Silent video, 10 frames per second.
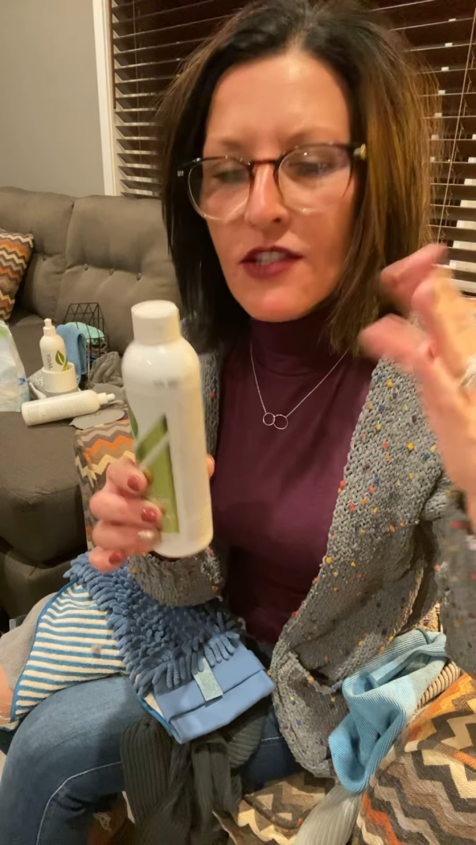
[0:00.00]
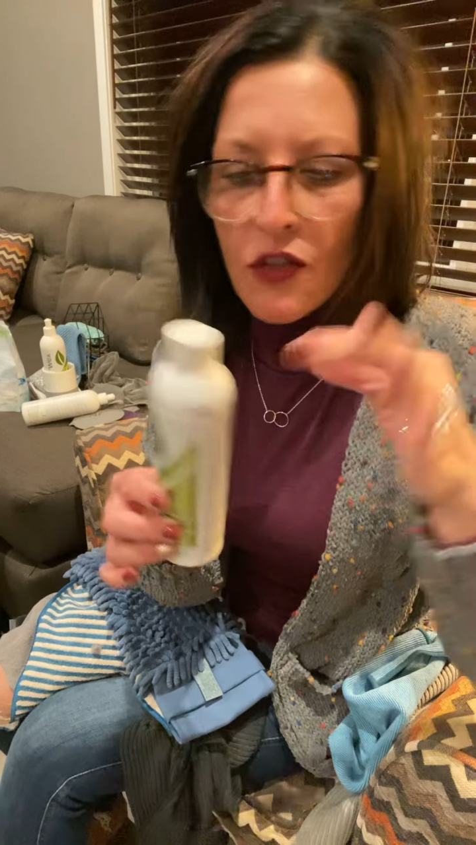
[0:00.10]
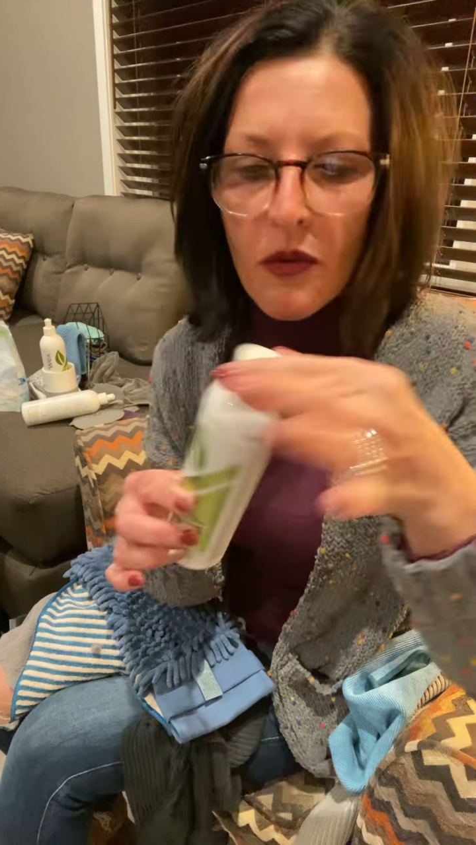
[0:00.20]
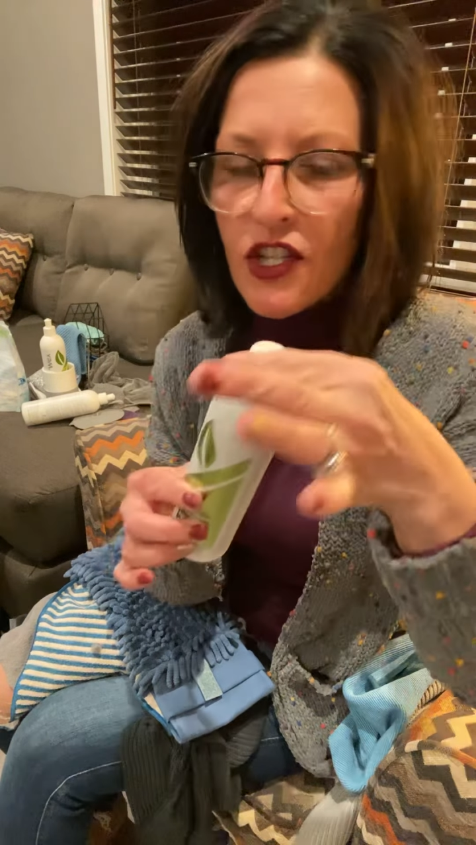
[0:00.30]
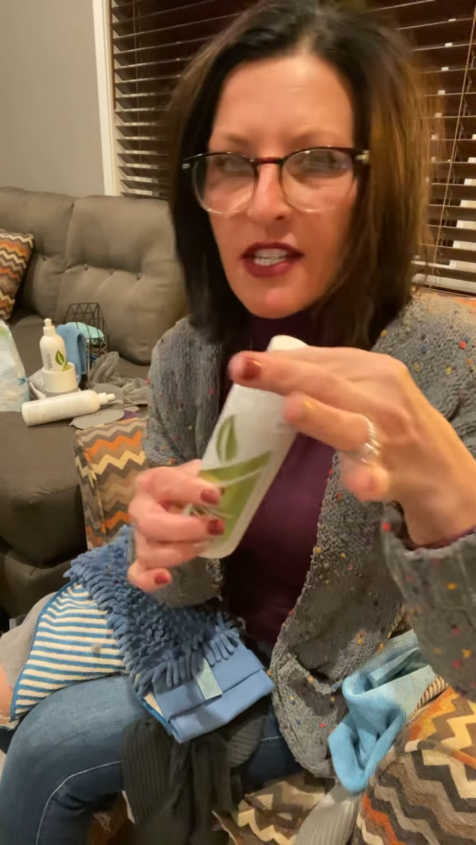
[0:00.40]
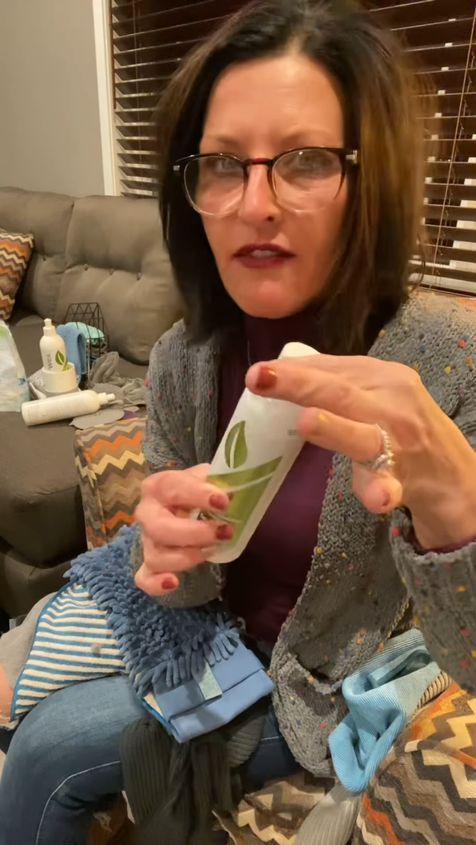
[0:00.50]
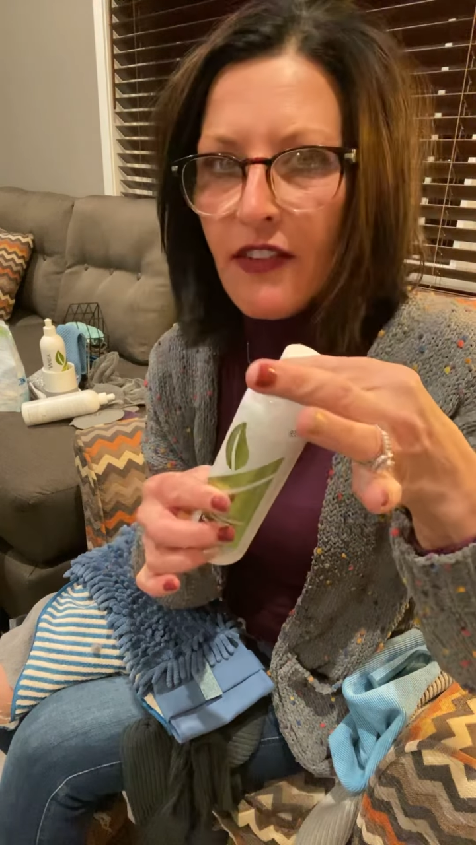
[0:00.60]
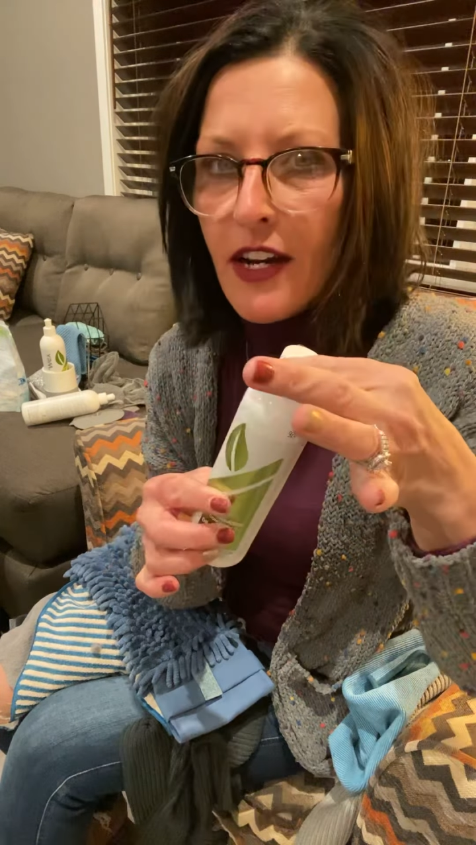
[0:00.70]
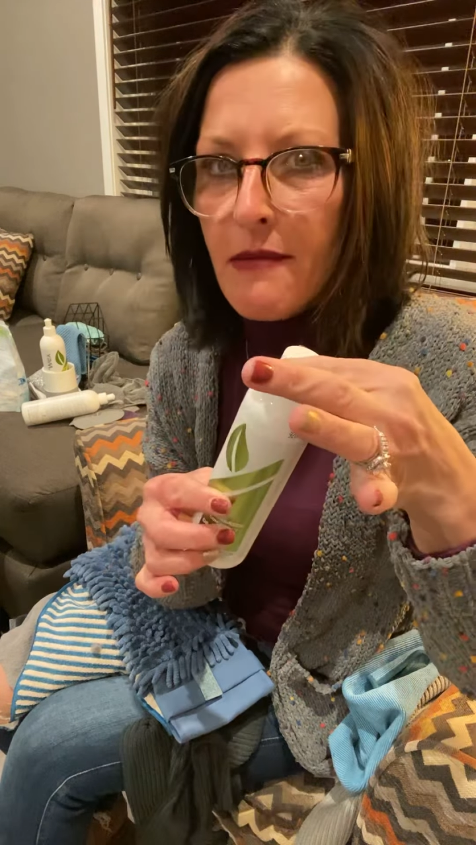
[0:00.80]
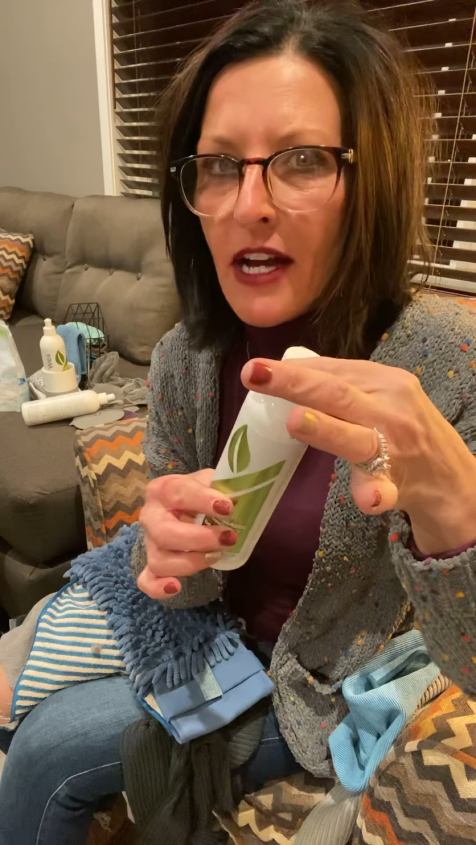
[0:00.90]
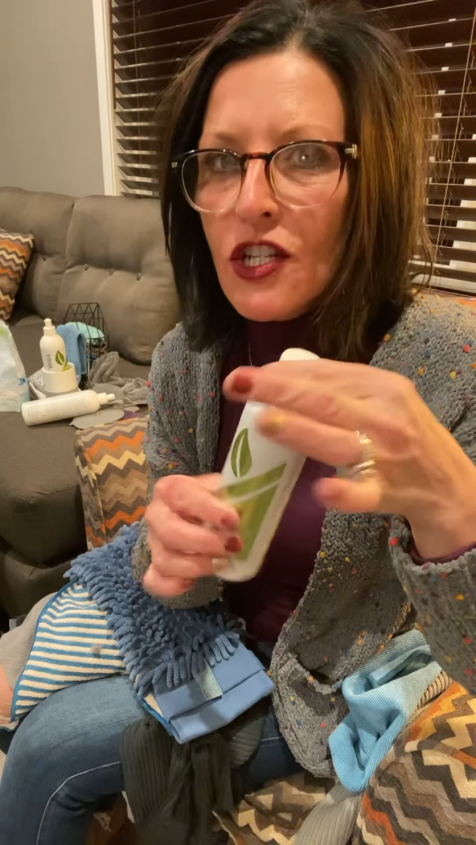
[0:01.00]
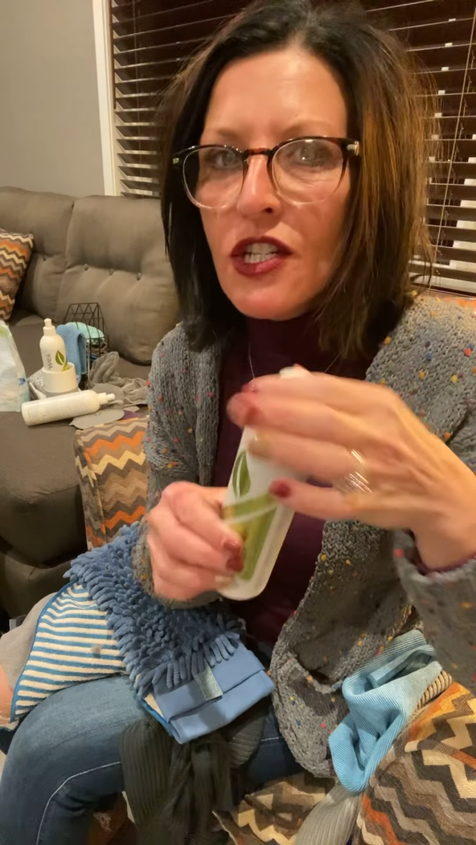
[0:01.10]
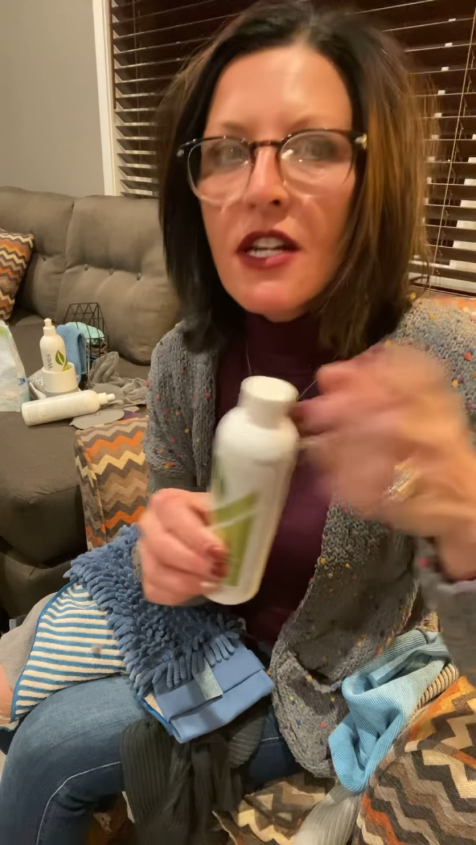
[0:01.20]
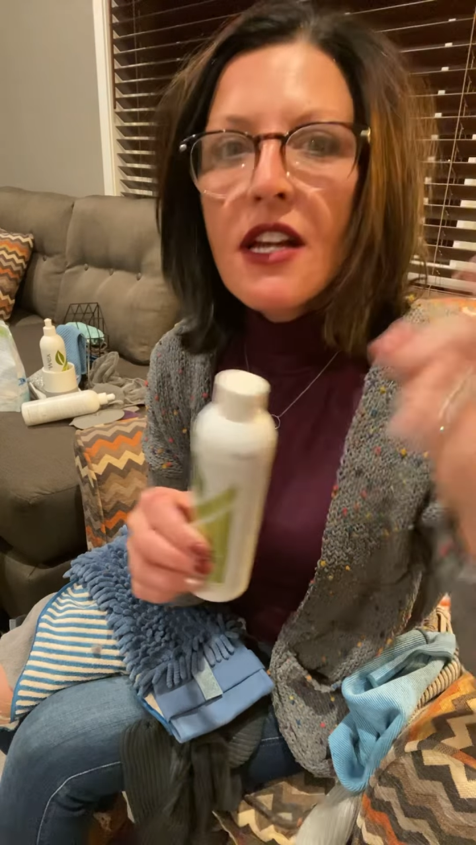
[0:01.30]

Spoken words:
so which isn't very much.